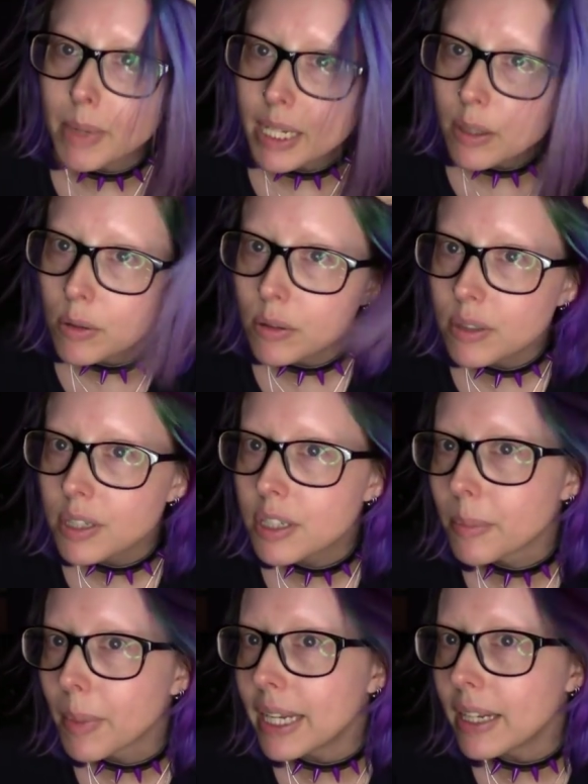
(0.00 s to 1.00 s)
mingled
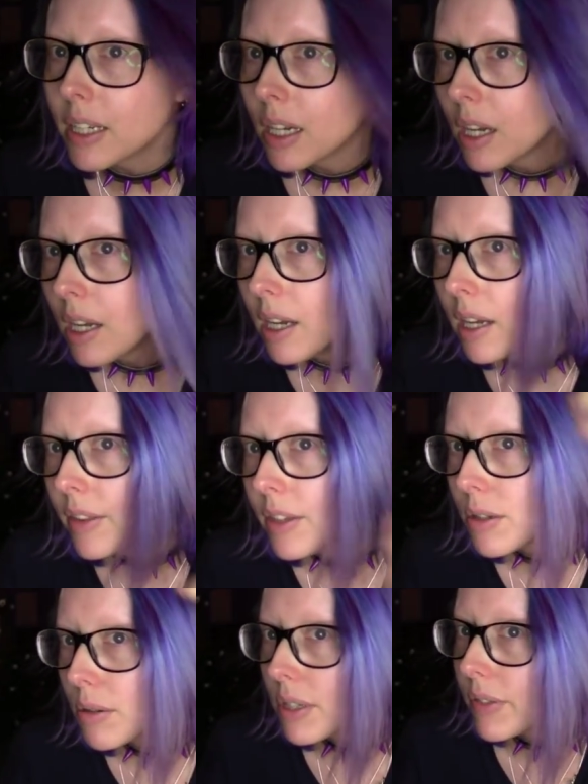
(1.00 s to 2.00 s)
to make
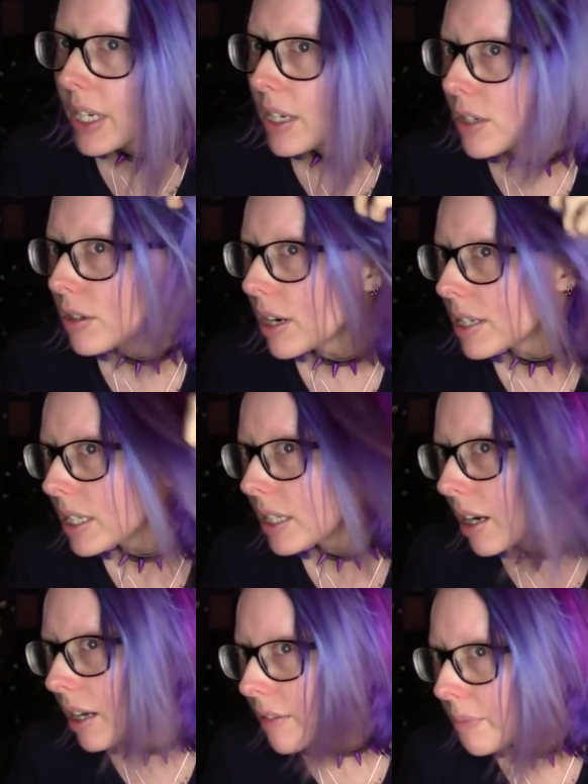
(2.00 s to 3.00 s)
this sort of
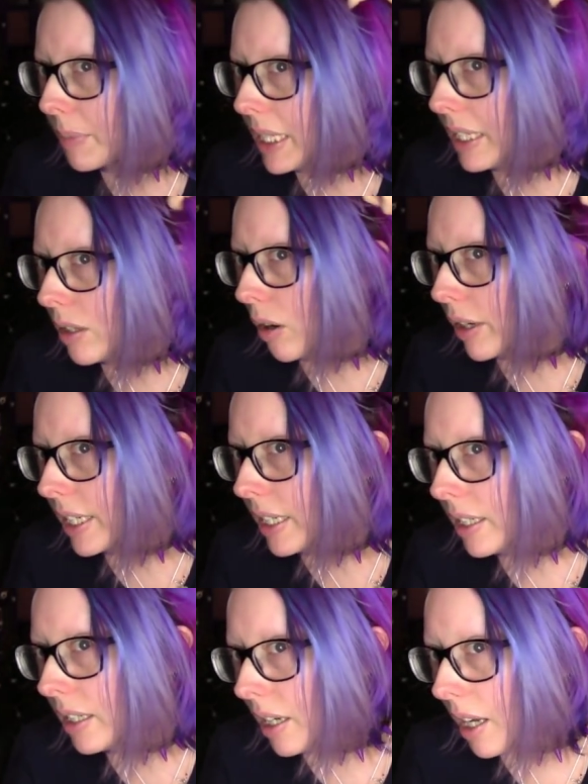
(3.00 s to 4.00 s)
interesting kind of
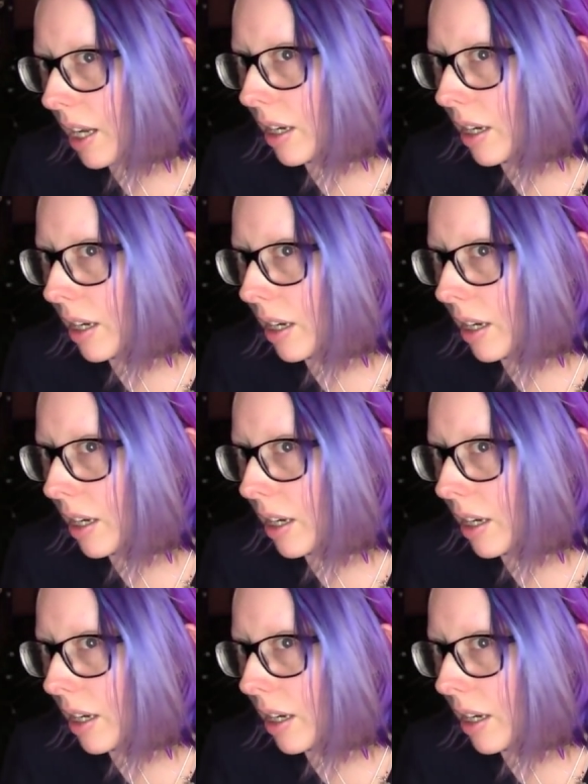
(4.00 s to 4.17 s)
peacocky